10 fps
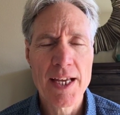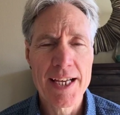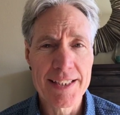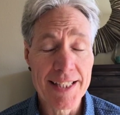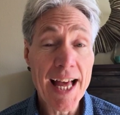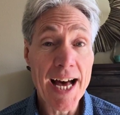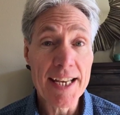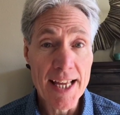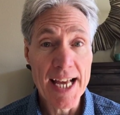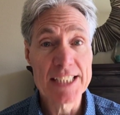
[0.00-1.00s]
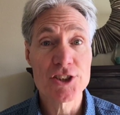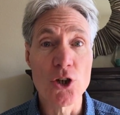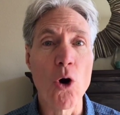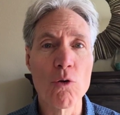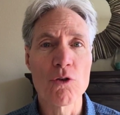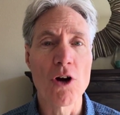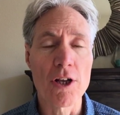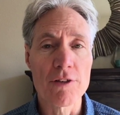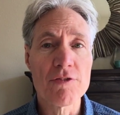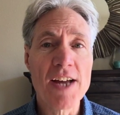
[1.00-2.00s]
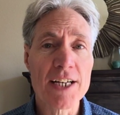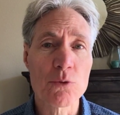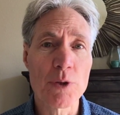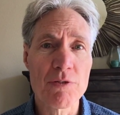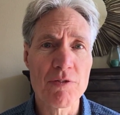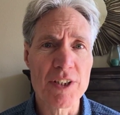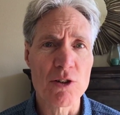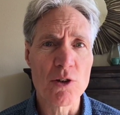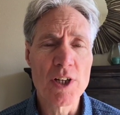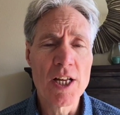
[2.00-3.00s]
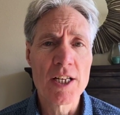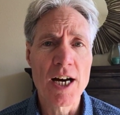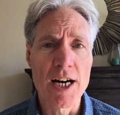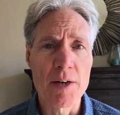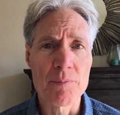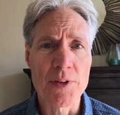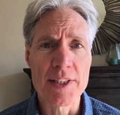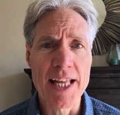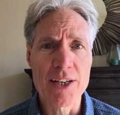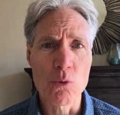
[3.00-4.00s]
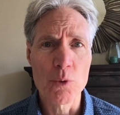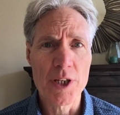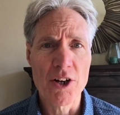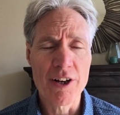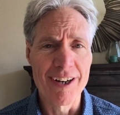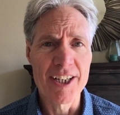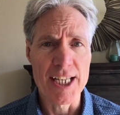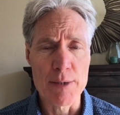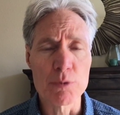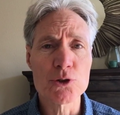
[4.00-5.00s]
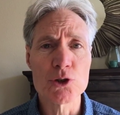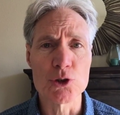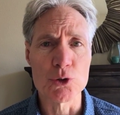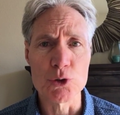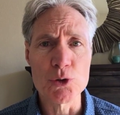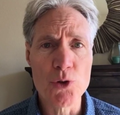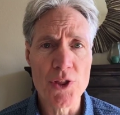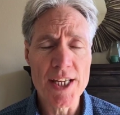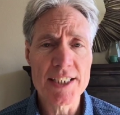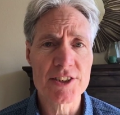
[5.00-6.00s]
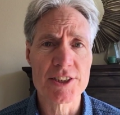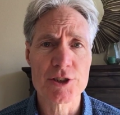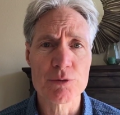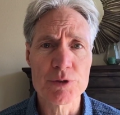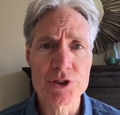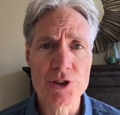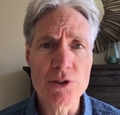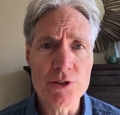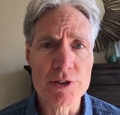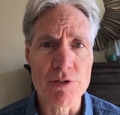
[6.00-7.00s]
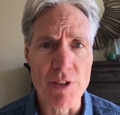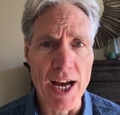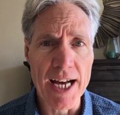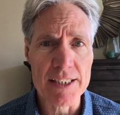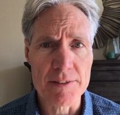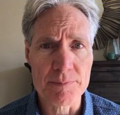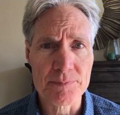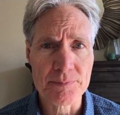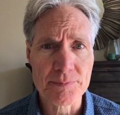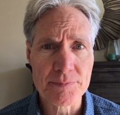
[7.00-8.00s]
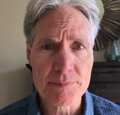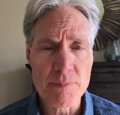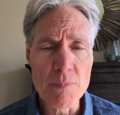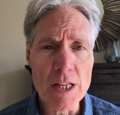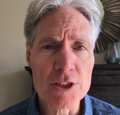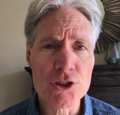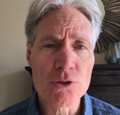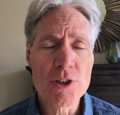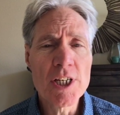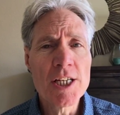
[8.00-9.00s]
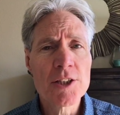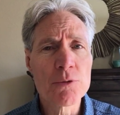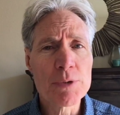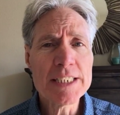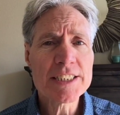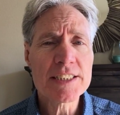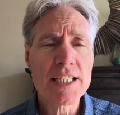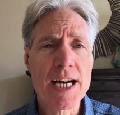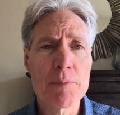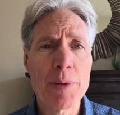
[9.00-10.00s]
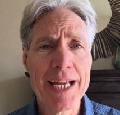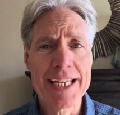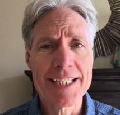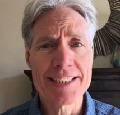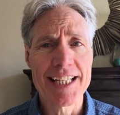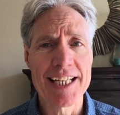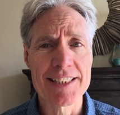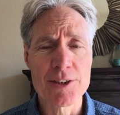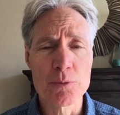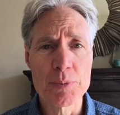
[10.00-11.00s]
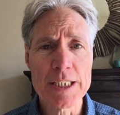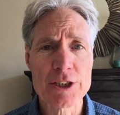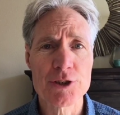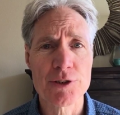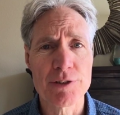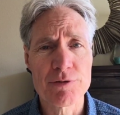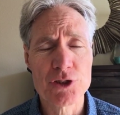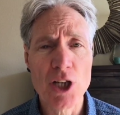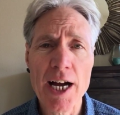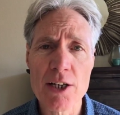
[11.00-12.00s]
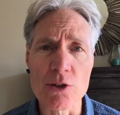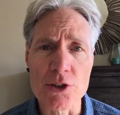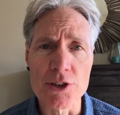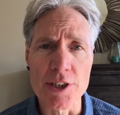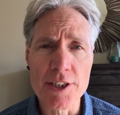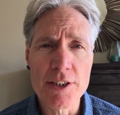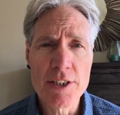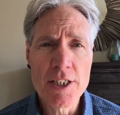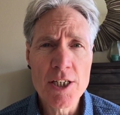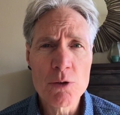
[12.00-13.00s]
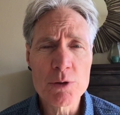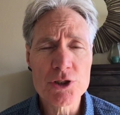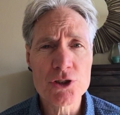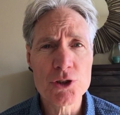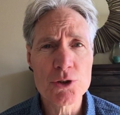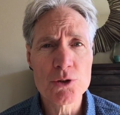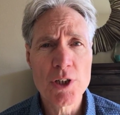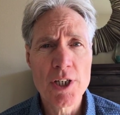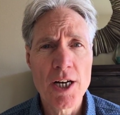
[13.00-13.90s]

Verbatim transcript: And that has an overall effect. We feel that we are unable to do new things as a result of that. So the reason I painted that little picture of childhood was to